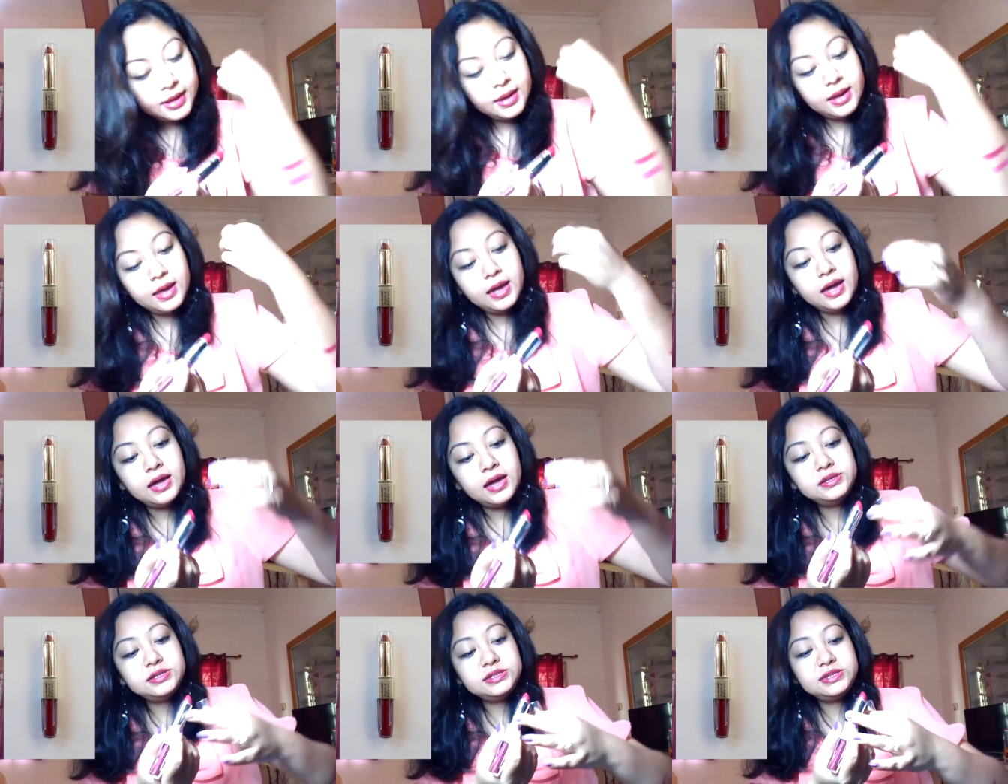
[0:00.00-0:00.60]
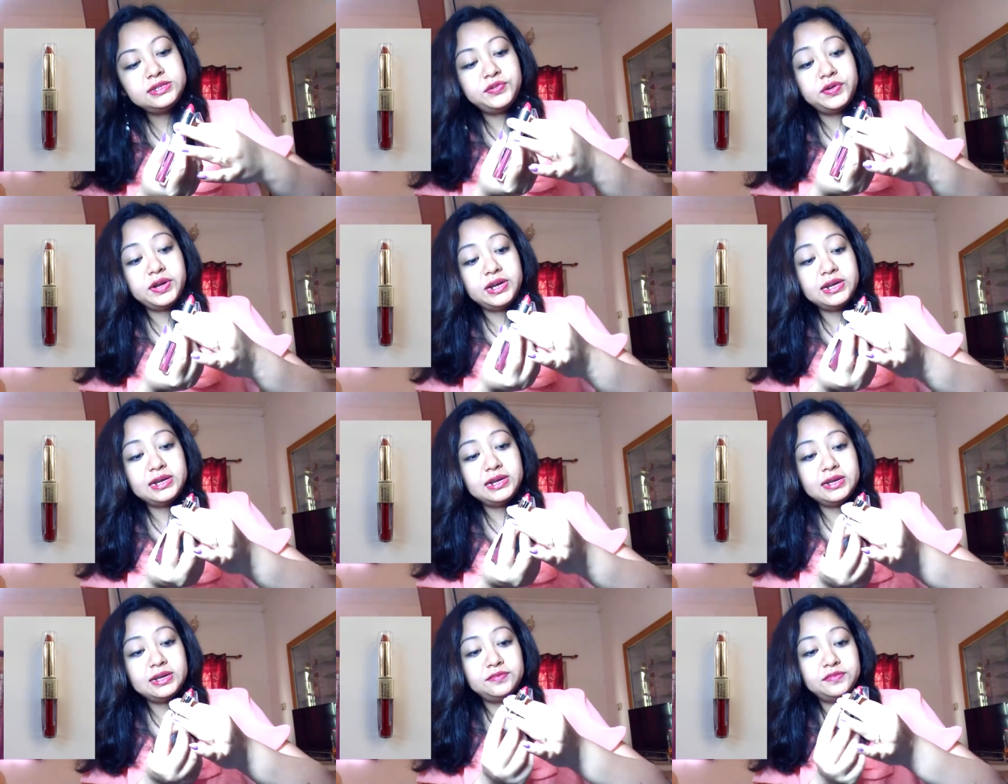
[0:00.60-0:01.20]
I just really
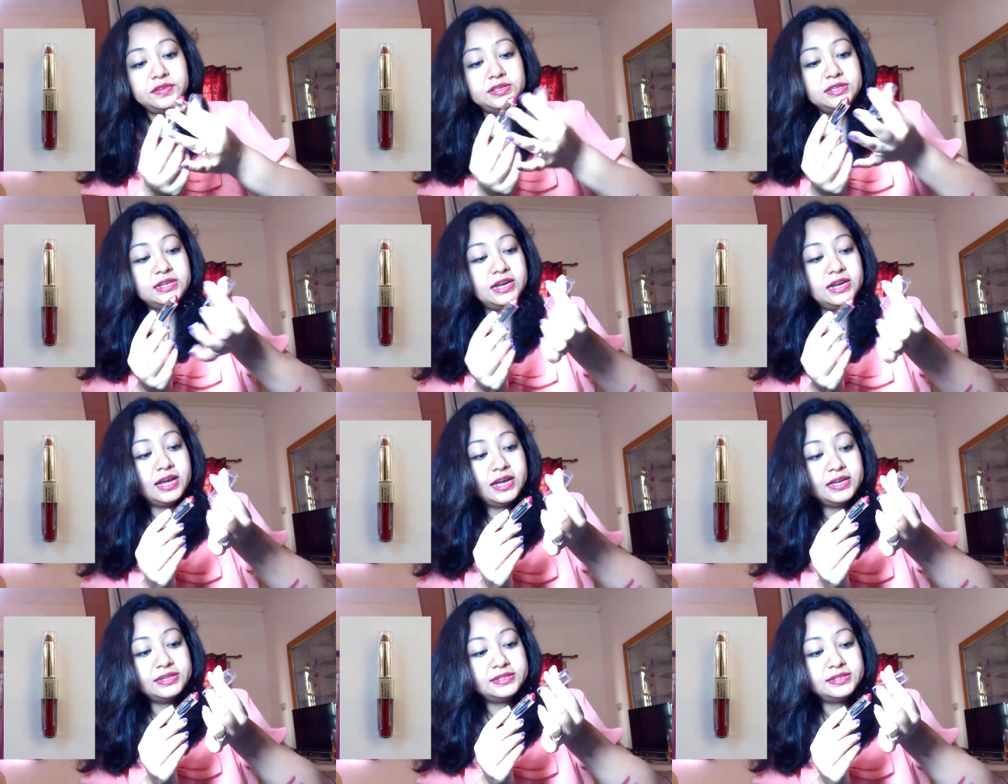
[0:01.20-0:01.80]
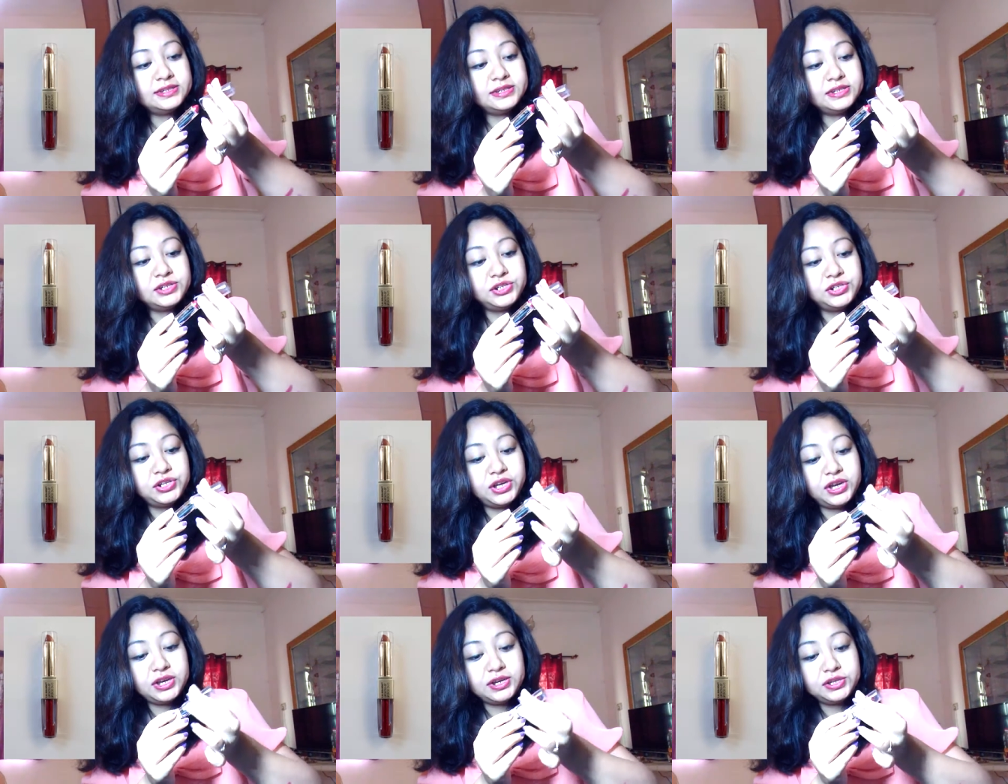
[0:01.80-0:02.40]
love it, guys. This
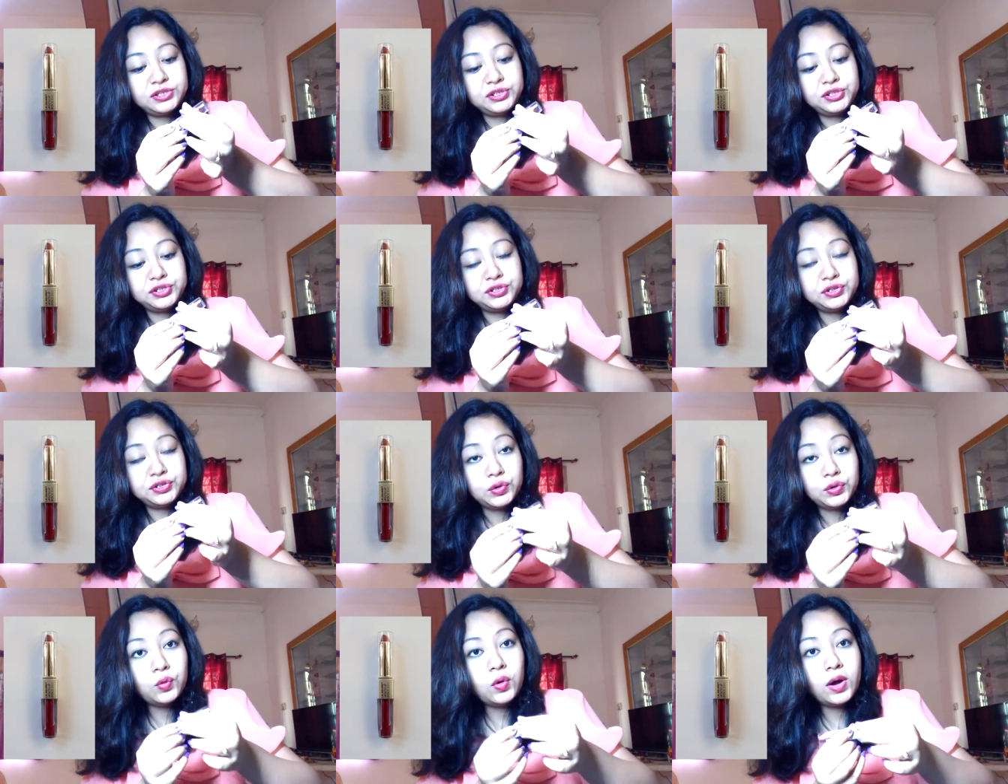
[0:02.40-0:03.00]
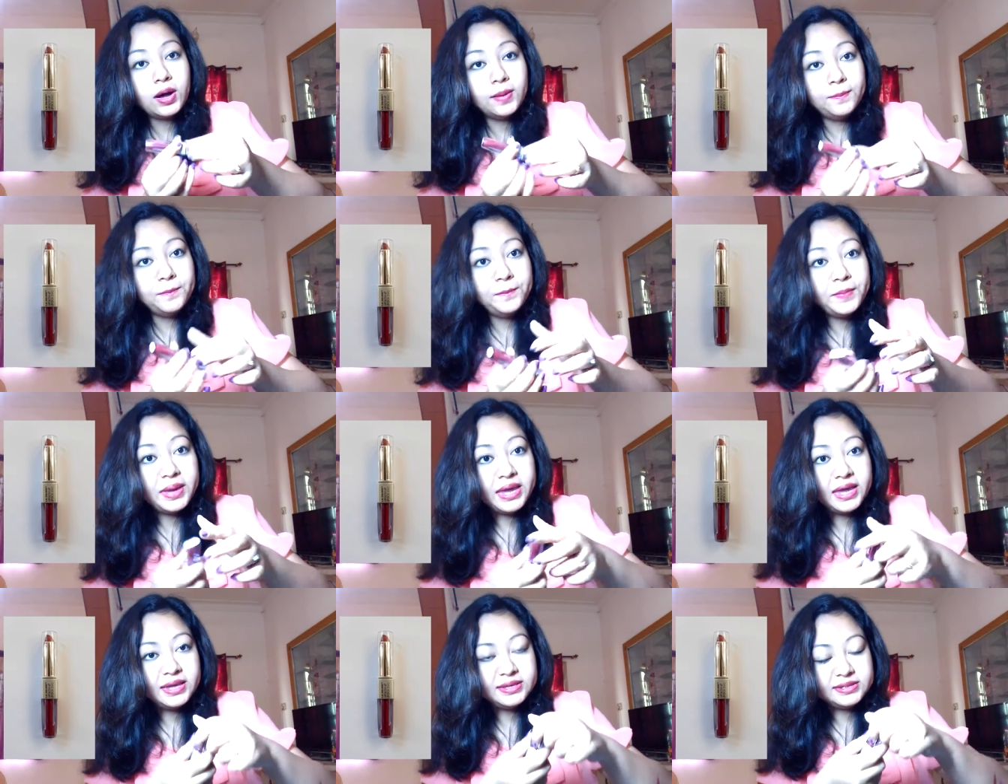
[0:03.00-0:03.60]
shade is so
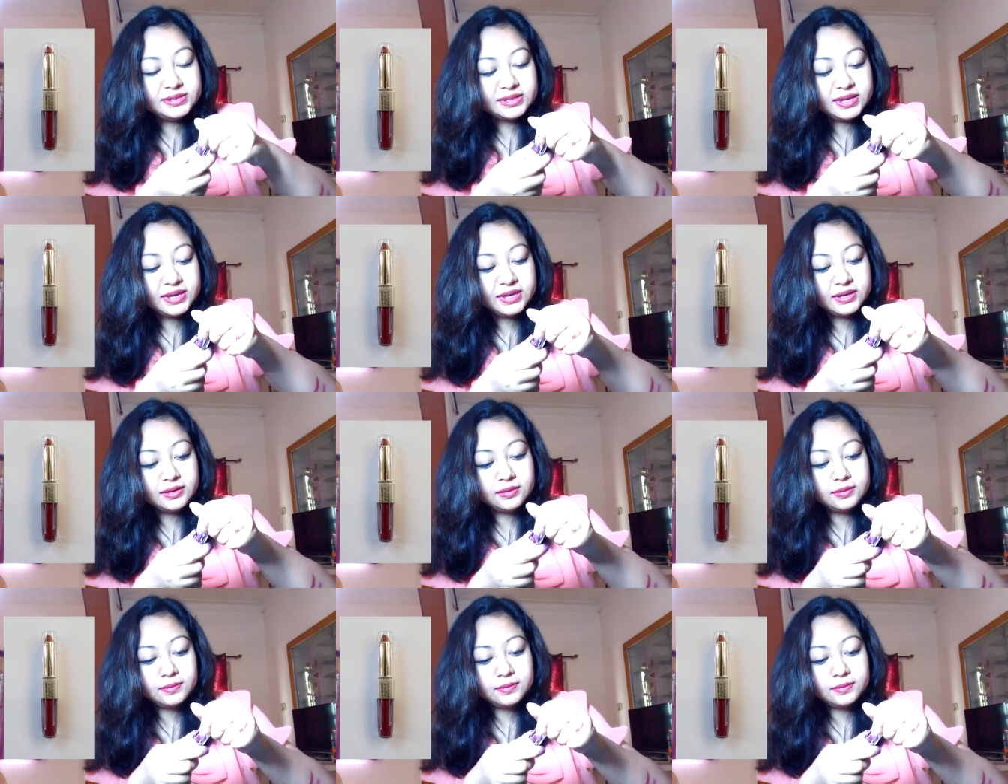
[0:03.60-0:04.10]
amazing.